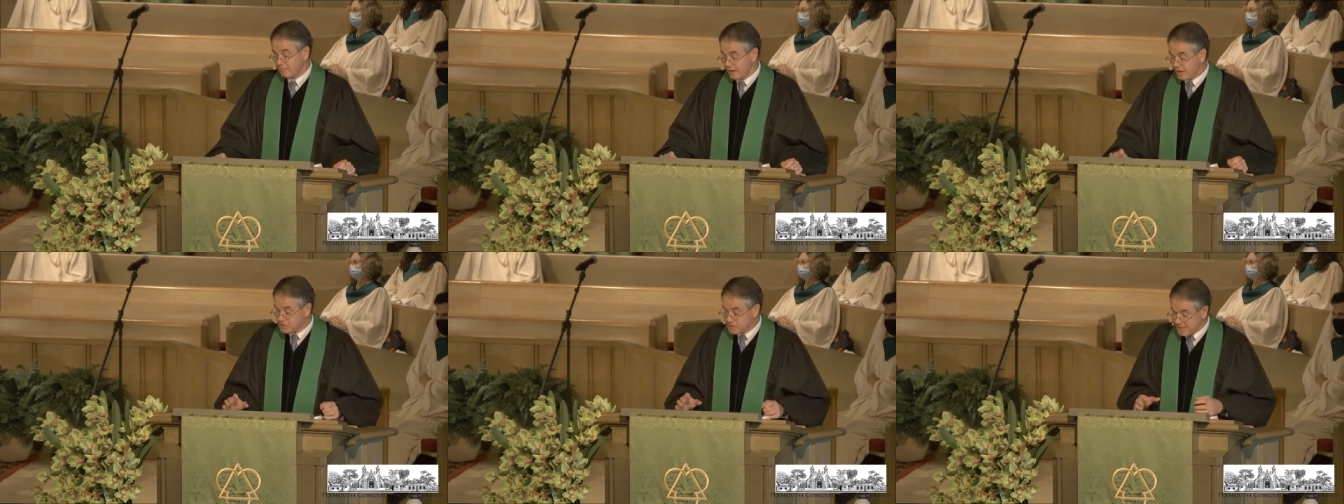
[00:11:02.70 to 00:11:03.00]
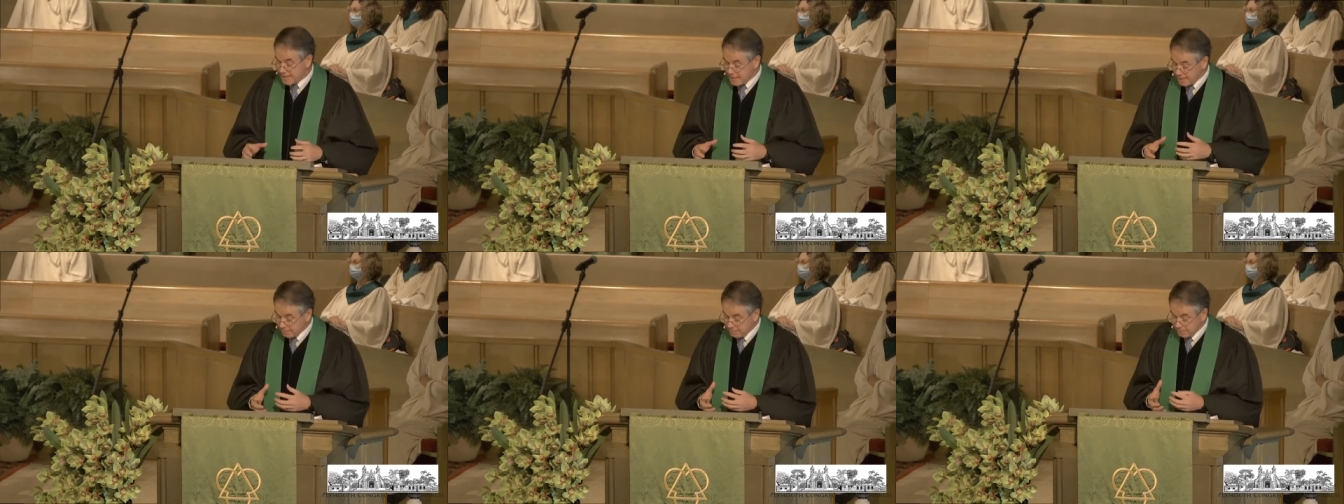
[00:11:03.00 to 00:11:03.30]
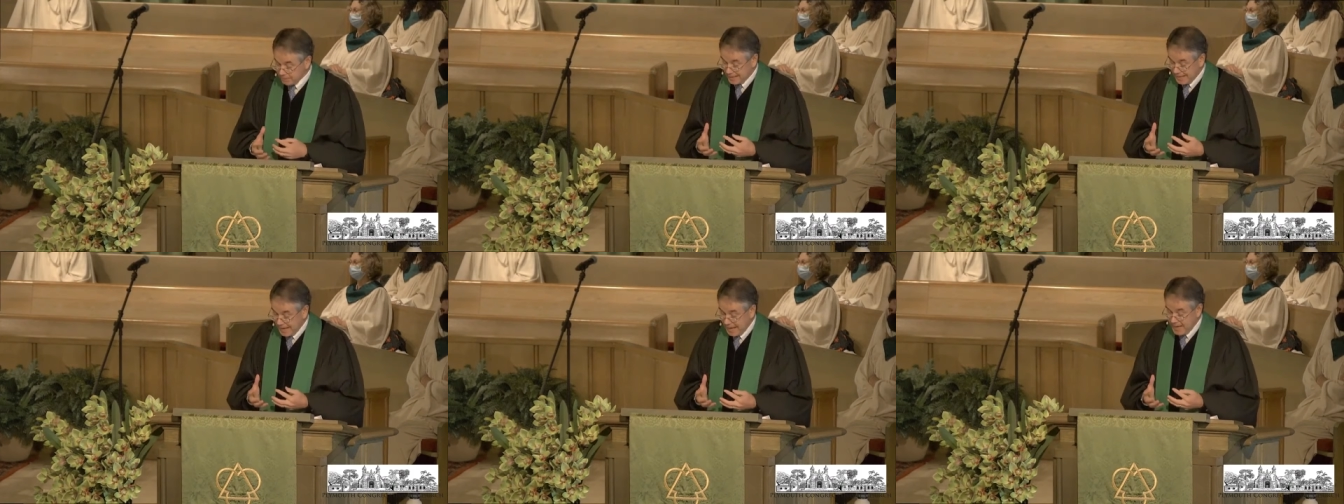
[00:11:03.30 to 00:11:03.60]
Friends, the
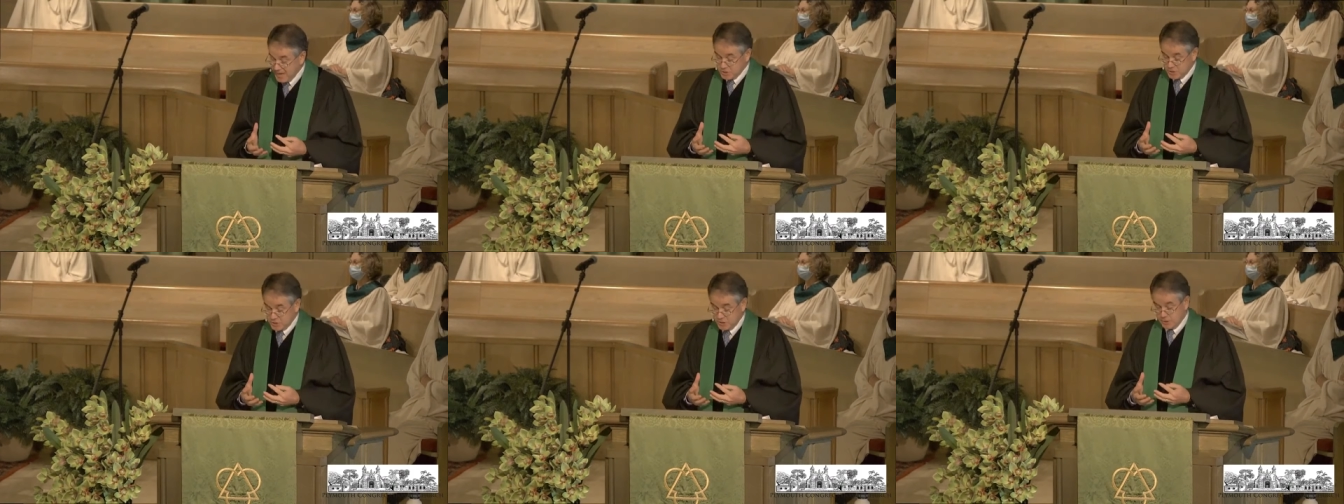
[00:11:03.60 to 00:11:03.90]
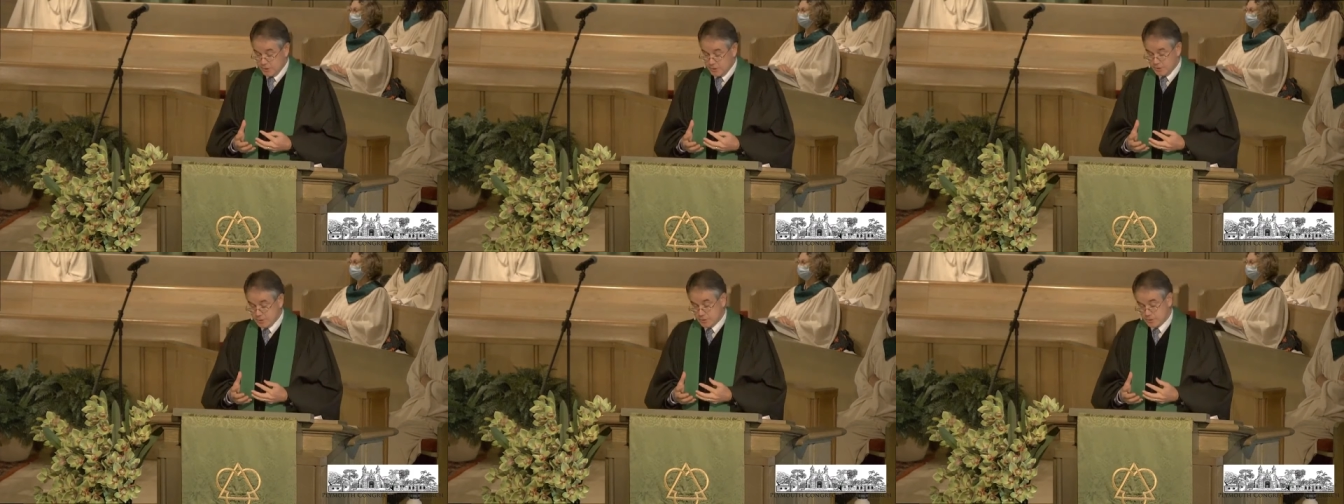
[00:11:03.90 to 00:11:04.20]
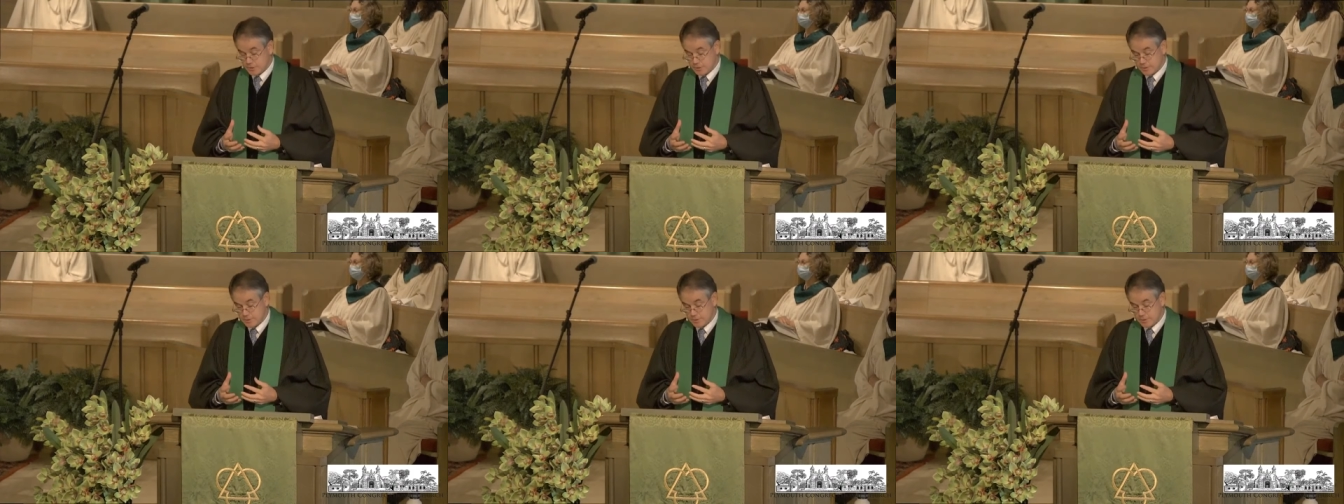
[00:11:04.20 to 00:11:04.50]

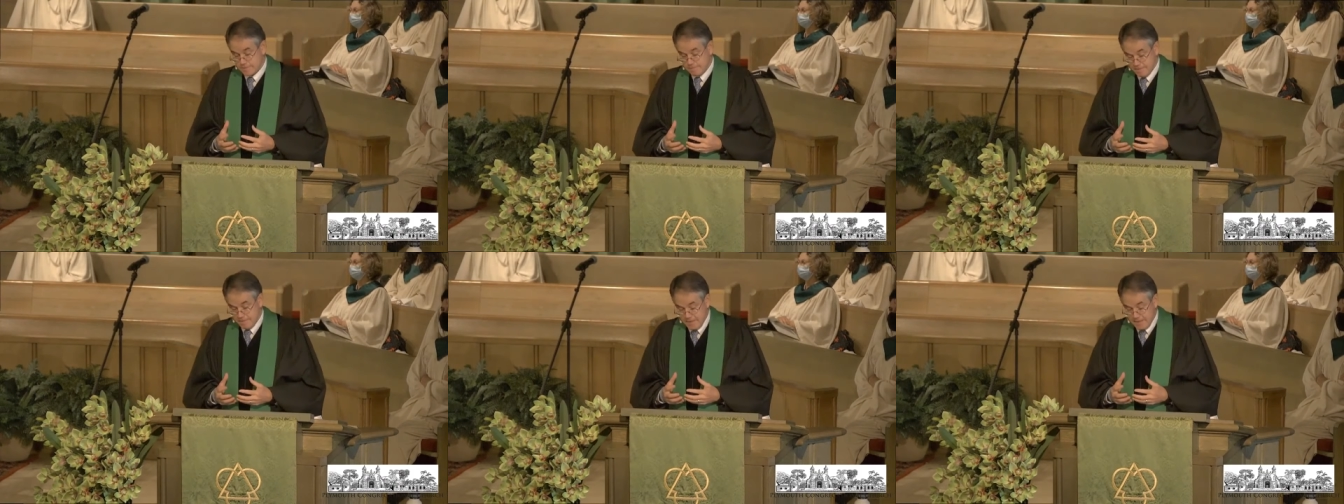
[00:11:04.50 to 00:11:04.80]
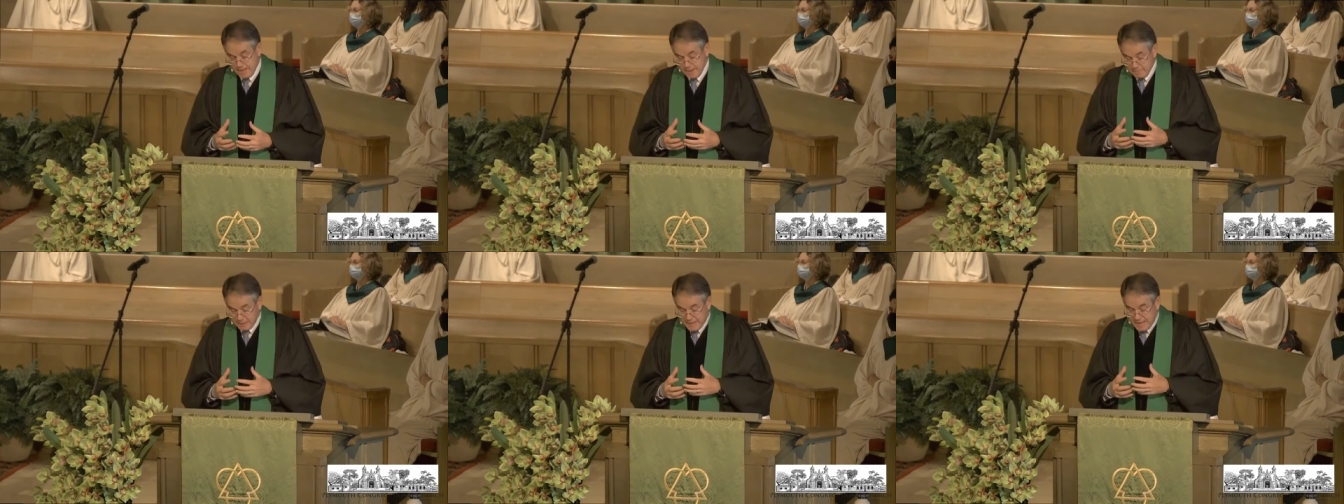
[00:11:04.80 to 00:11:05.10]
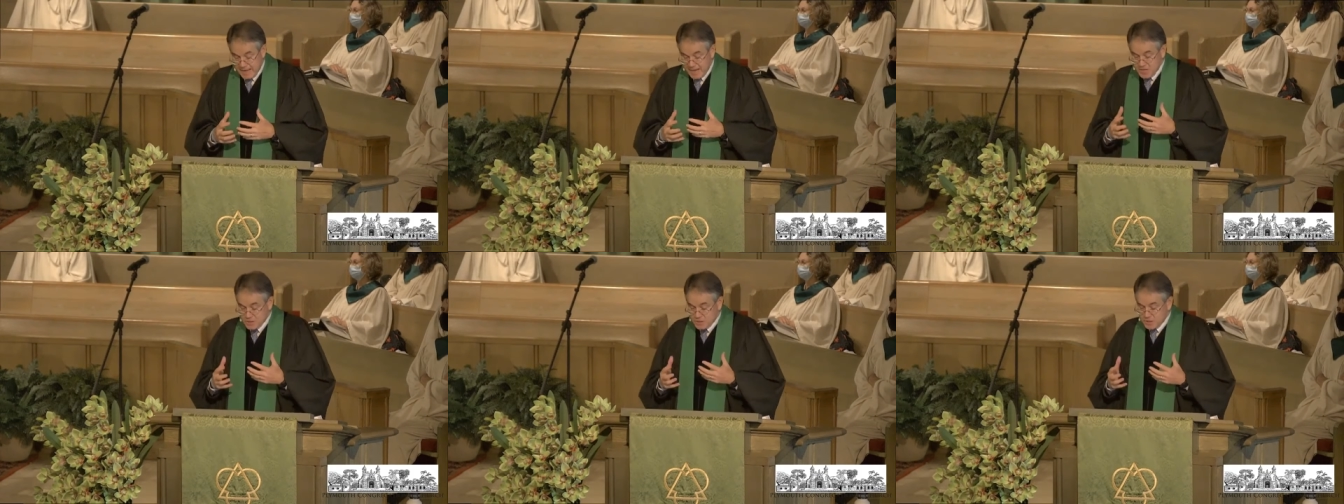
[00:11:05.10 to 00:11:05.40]
implications, the
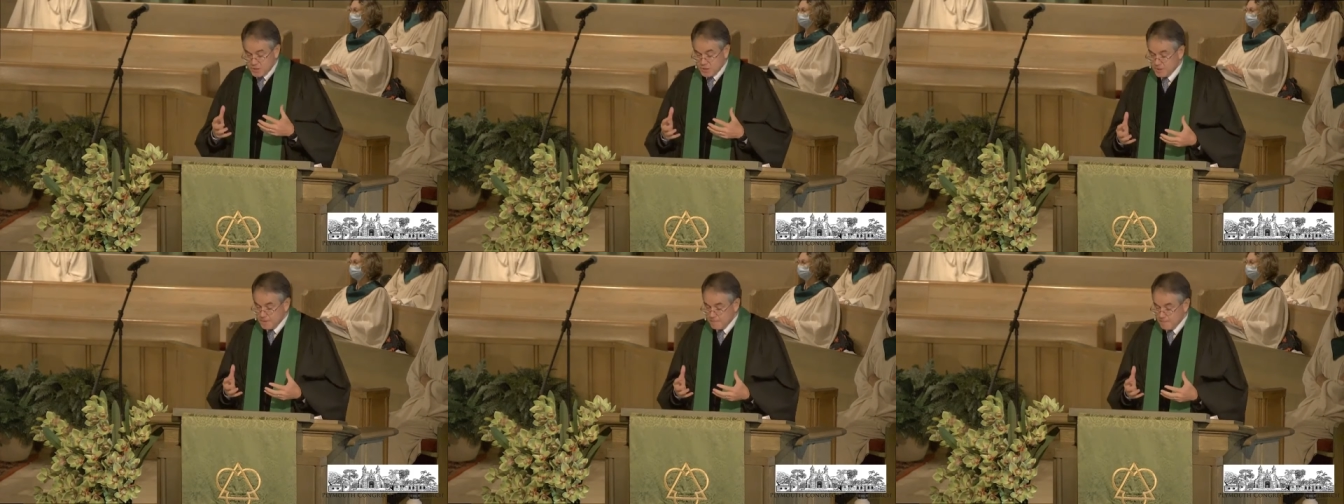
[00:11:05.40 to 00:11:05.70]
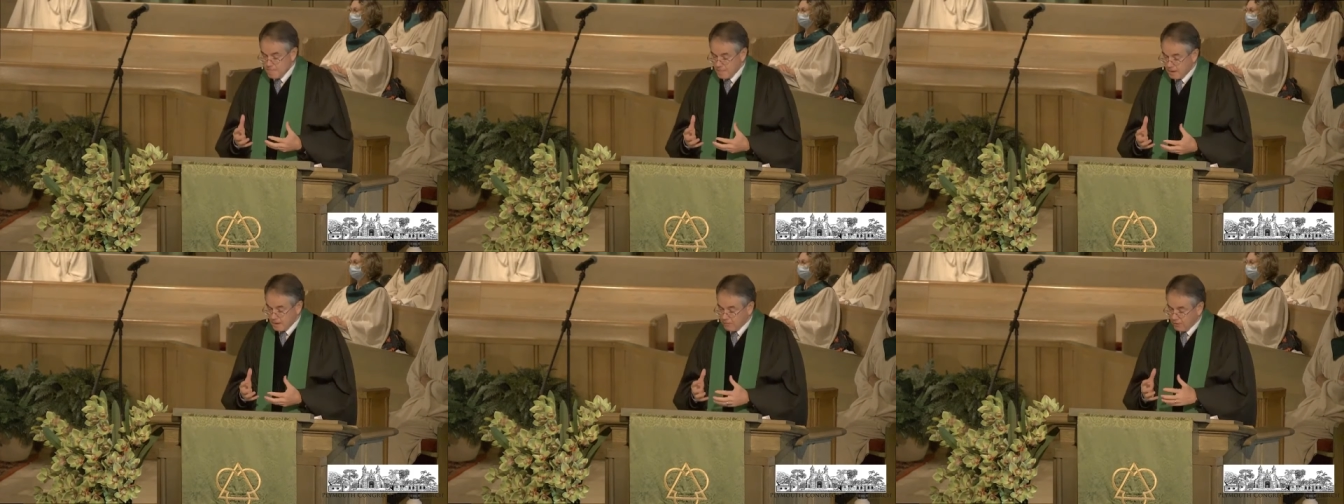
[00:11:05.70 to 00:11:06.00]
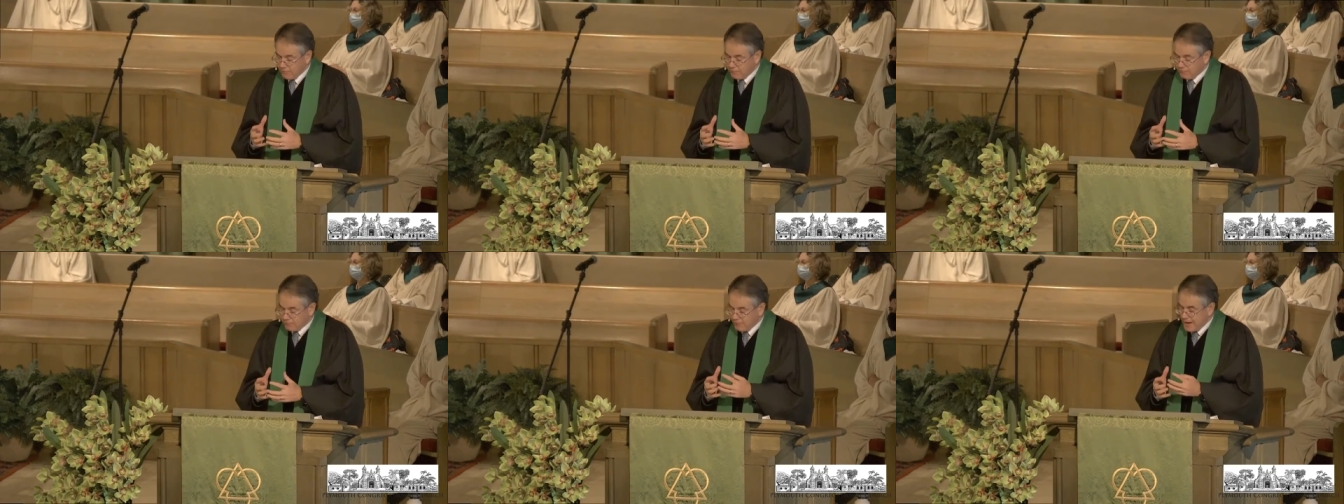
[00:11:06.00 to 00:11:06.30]
implications of
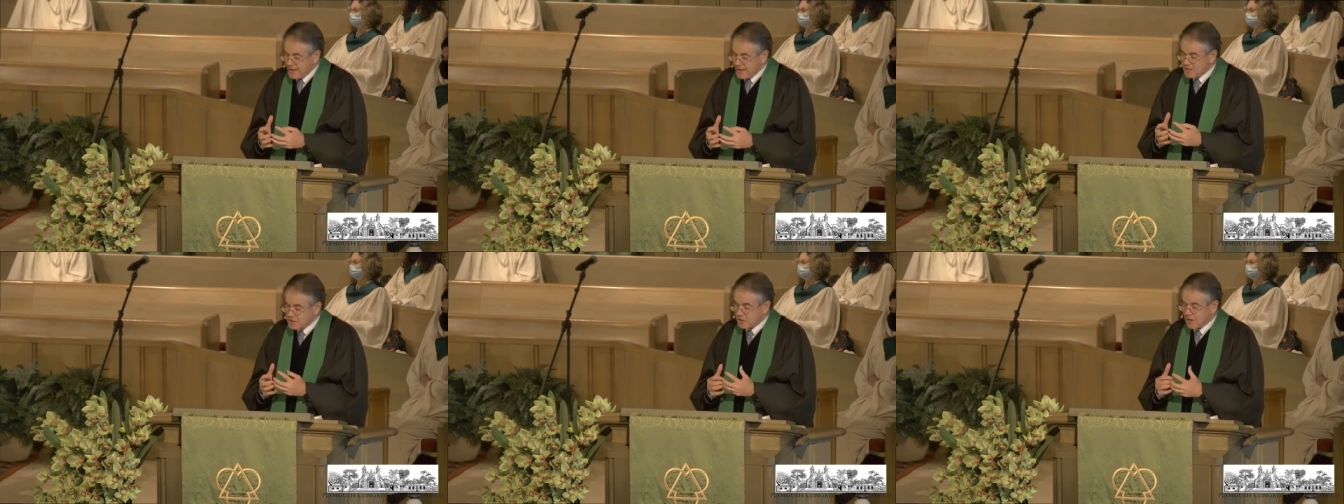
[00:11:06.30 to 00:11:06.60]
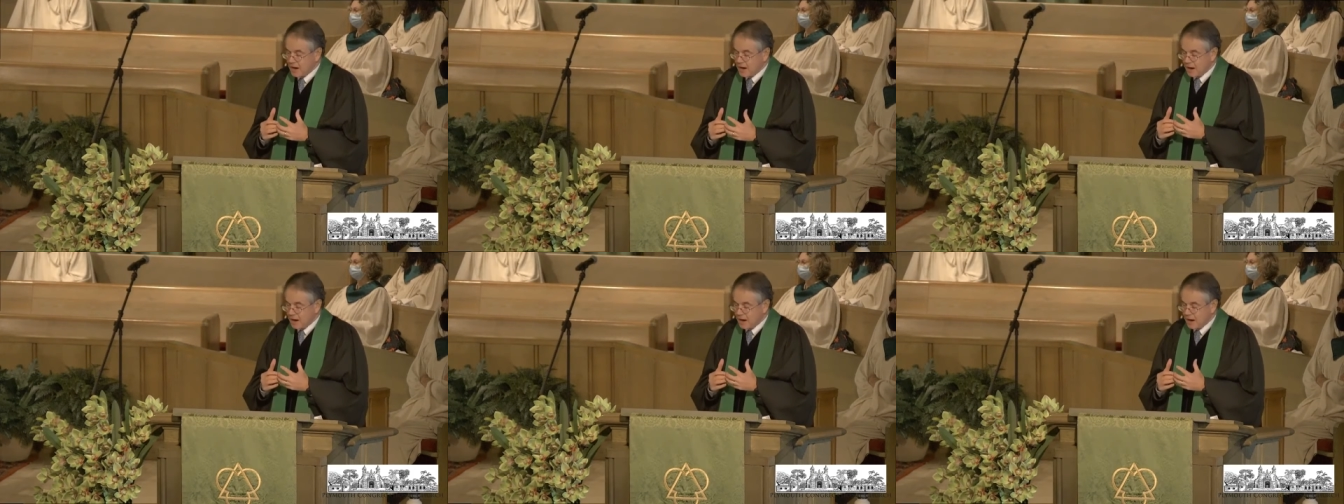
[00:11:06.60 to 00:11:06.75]
our friend's